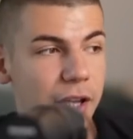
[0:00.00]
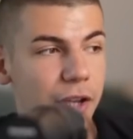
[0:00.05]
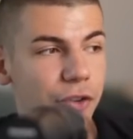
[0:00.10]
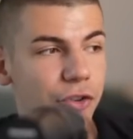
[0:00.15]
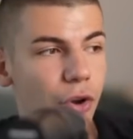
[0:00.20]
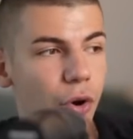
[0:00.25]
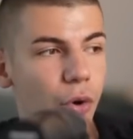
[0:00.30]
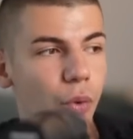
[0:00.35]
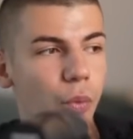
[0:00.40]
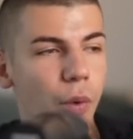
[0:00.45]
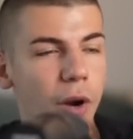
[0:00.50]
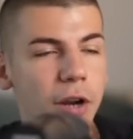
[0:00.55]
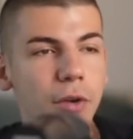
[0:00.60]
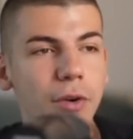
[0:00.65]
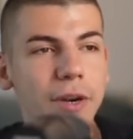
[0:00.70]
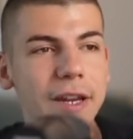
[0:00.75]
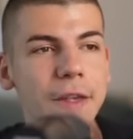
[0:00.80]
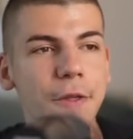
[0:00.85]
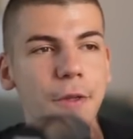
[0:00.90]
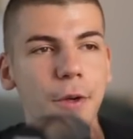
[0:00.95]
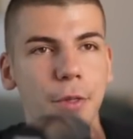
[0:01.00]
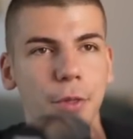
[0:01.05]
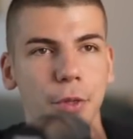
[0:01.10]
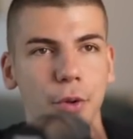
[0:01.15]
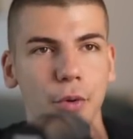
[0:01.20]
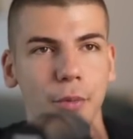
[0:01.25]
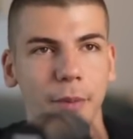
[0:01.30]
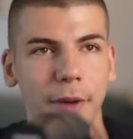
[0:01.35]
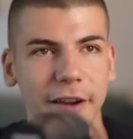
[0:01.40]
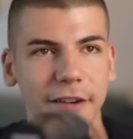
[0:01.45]
So what you need to
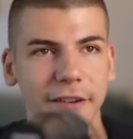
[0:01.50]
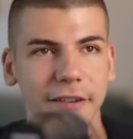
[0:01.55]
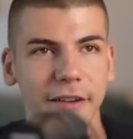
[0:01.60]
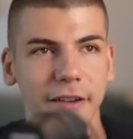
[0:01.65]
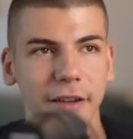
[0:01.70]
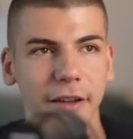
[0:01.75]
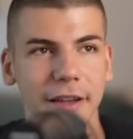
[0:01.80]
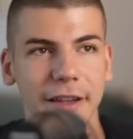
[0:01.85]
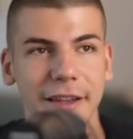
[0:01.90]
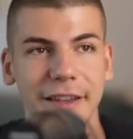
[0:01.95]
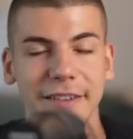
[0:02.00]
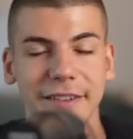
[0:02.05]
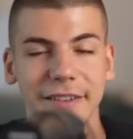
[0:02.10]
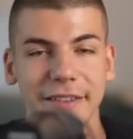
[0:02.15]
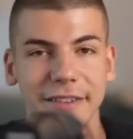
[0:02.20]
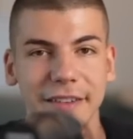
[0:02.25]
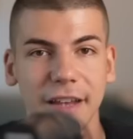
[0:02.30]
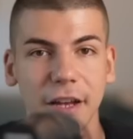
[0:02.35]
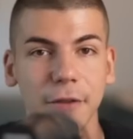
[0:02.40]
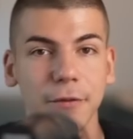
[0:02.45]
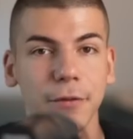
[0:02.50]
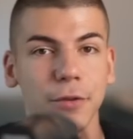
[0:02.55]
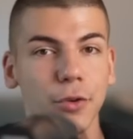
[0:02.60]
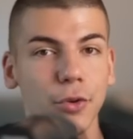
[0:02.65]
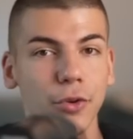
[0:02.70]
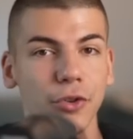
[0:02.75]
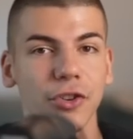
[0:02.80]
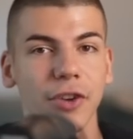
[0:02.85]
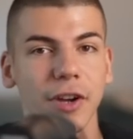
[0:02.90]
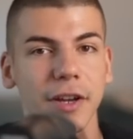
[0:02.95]
do basically is, instead of
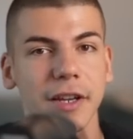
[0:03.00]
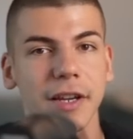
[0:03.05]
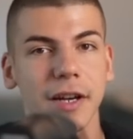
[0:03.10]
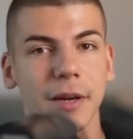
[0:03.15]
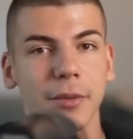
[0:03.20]
you signing